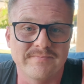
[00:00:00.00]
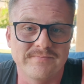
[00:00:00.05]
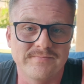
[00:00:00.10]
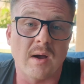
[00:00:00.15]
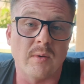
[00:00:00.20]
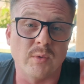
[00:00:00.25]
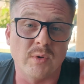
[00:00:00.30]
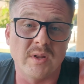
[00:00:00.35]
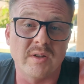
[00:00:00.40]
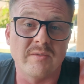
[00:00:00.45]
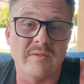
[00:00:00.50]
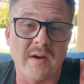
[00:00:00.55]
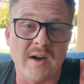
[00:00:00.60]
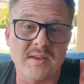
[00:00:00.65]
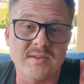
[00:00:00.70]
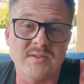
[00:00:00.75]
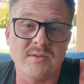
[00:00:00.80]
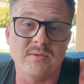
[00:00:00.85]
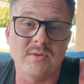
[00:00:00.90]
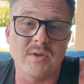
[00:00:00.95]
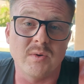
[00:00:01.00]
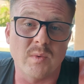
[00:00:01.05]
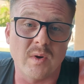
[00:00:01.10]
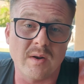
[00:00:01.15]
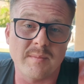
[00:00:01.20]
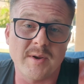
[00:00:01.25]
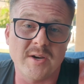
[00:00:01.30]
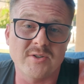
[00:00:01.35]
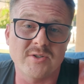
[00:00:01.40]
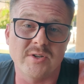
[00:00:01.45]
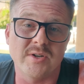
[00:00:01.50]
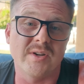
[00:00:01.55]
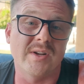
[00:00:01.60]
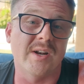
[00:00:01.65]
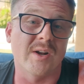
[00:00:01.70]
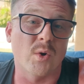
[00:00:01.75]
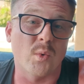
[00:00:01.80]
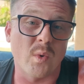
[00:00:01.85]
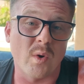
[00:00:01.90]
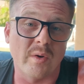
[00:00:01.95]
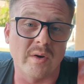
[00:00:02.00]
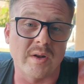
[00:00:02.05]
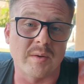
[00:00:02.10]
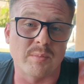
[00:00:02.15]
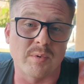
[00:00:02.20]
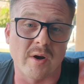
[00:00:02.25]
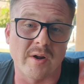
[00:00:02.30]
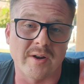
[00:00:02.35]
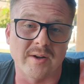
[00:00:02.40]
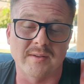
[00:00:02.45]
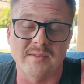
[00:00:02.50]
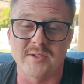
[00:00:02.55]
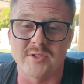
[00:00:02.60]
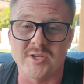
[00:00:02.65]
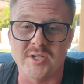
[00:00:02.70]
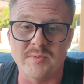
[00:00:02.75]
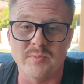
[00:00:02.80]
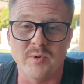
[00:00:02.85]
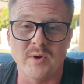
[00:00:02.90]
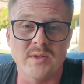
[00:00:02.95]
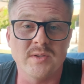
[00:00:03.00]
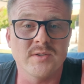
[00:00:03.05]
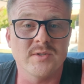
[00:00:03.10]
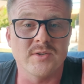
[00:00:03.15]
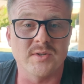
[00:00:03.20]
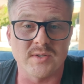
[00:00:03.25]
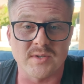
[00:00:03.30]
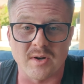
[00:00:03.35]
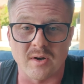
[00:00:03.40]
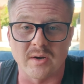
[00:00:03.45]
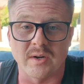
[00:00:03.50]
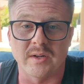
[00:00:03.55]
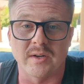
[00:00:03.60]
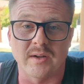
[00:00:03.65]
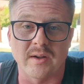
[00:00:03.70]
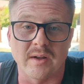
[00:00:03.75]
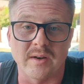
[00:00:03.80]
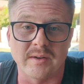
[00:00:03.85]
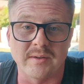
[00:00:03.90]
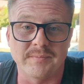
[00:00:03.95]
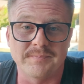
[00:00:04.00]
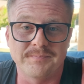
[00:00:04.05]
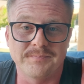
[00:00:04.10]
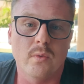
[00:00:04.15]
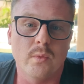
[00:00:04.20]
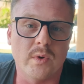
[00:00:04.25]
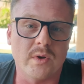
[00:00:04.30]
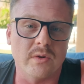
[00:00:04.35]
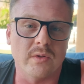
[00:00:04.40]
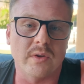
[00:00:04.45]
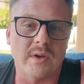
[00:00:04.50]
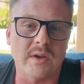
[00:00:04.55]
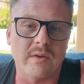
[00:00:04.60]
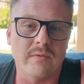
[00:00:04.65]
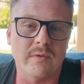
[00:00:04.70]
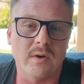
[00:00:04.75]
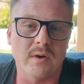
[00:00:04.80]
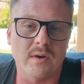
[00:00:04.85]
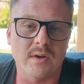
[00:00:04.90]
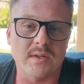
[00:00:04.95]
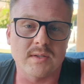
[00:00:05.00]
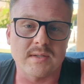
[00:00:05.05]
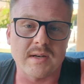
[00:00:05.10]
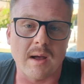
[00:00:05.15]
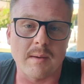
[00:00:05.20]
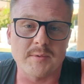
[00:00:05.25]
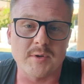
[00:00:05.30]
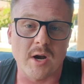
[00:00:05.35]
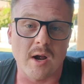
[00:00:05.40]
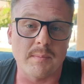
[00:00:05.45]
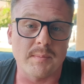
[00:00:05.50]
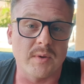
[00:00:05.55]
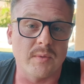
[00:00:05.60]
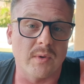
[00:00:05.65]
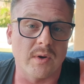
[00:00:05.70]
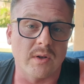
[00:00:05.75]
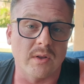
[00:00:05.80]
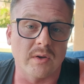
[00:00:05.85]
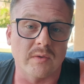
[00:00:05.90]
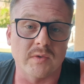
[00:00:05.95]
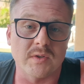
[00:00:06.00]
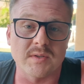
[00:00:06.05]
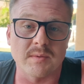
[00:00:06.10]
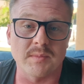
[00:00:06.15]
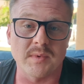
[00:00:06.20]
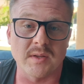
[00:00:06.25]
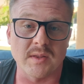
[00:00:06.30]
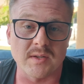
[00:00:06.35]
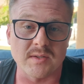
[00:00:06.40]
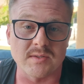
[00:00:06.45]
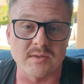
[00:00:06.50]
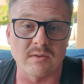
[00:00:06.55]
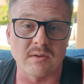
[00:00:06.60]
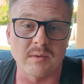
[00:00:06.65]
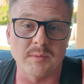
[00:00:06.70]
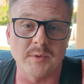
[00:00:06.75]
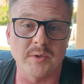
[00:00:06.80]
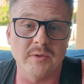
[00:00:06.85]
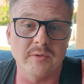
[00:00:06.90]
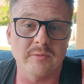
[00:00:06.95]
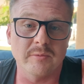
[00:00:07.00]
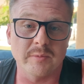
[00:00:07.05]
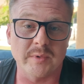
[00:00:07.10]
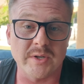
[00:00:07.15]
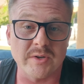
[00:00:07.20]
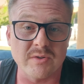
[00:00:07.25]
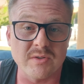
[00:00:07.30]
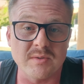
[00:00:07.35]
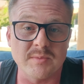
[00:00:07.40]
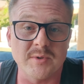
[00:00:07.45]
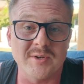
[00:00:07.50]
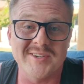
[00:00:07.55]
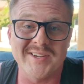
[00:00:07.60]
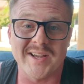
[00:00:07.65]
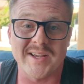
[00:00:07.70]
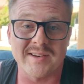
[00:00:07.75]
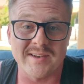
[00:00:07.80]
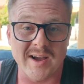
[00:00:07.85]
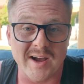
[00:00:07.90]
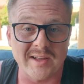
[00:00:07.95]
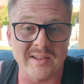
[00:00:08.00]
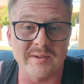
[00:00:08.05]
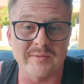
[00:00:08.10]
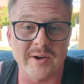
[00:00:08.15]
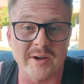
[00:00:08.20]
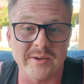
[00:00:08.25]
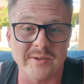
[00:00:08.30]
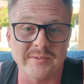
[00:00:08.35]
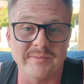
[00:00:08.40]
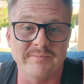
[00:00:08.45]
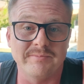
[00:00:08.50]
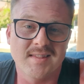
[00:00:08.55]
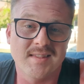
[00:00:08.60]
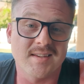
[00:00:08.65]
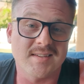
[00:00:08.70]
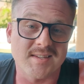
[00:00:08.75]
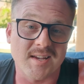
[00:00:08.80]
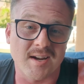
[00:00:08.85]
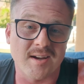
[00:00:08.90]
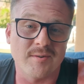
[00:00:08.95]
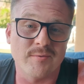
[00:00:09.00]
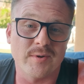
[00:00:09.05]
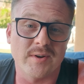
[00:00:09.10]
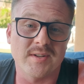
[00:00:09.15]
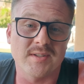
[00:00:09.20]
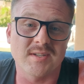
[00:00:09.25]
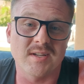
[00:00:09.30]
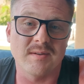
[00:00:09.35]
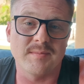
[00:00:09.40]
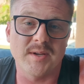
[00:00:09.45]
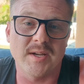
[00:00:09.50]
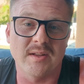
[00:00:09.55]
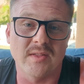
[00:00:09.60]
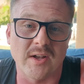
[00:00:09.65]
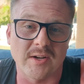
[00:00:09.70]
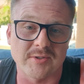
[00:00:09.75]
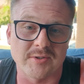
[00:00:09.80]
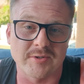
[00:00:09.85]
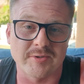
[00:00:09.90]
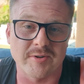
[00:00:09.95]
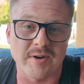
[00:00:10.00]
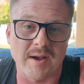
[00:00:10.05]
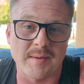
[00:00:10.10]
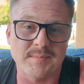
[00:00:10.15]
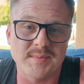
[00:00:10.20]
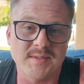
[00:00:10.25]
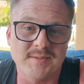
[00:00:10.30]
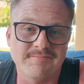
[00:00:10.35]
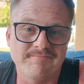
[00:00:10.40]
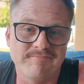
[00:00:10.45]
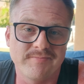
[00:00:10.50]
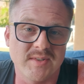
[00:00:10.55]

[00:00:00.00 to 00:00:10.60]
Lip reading: I will advise you want to make sure you get a quality product. The cheap ones just aren't going to cut it. When you're looking for a good snap trap, you want to look for something that's durable, reusable, and highly rated. The second one is going to be electric traps.